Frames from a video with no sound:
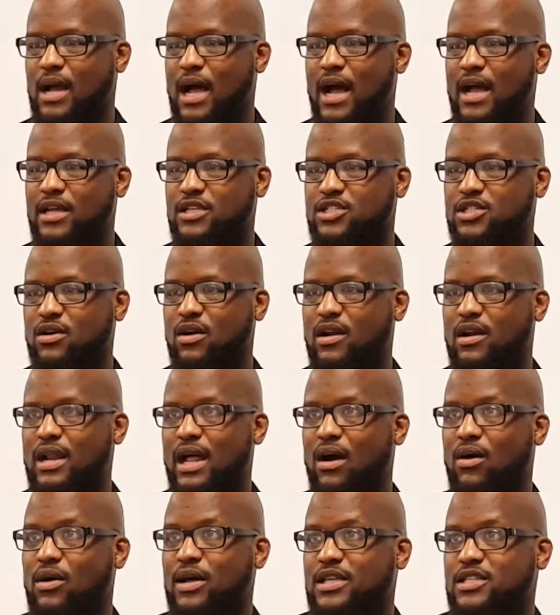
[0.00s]
I started
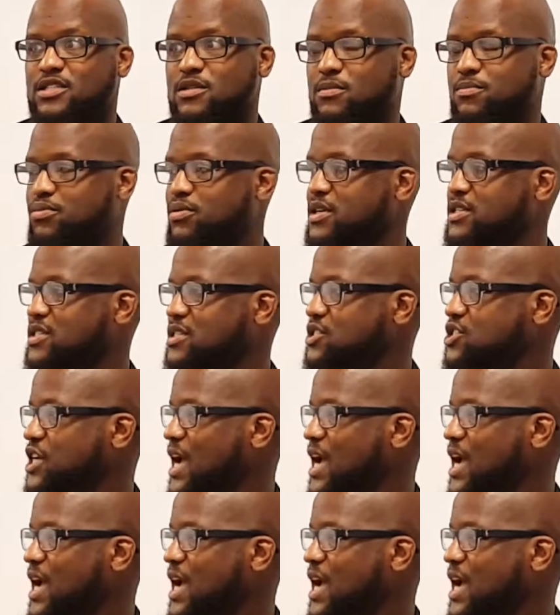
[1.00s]
out as a prison